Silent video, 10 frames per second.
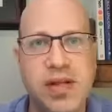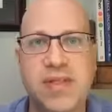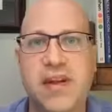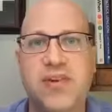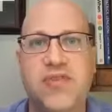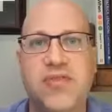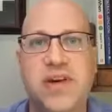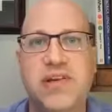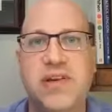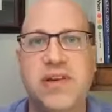the
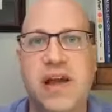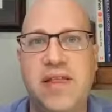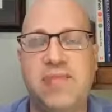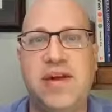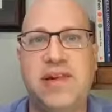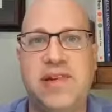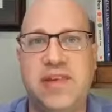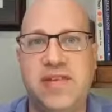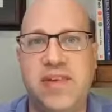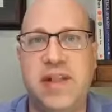construction and the project
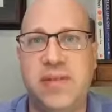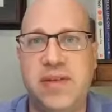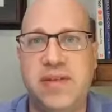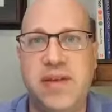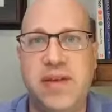development.